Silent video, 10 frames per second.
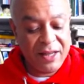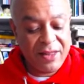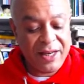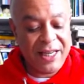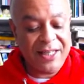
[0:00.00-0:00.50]

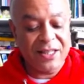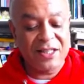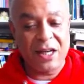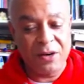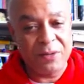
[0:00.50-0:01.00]
that it is
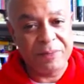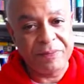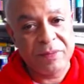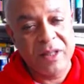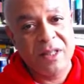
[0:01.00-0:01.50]
so.
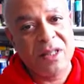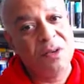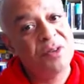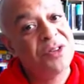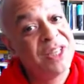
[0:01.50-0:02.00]
So,
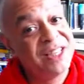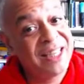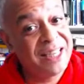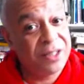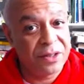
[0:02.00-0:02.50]

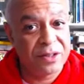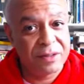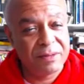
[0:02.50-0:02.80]
Theaetetus,